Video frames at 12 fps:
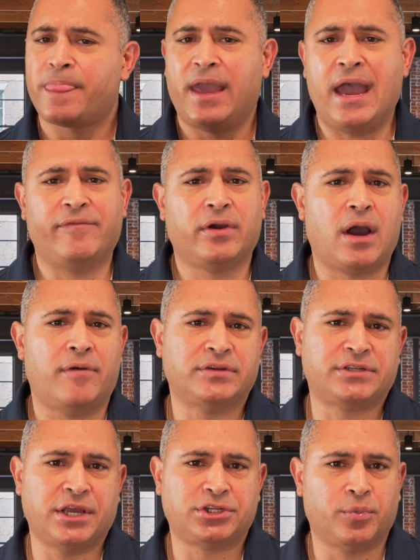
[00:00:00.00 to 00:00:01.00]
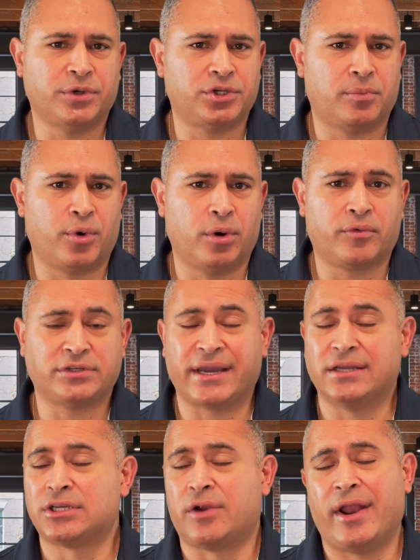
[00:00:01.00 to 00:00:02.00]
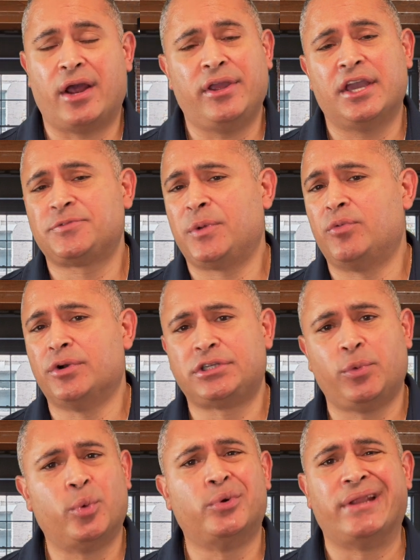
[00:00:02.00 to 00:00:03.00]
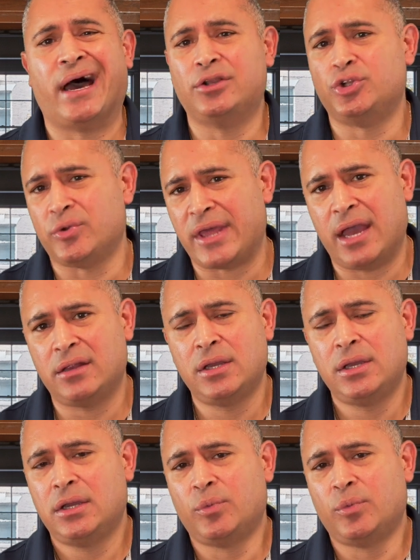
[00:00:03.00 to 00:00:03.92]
Have a conversation with your brokerage. I can tell you right now, eXp Realty, we will not do that.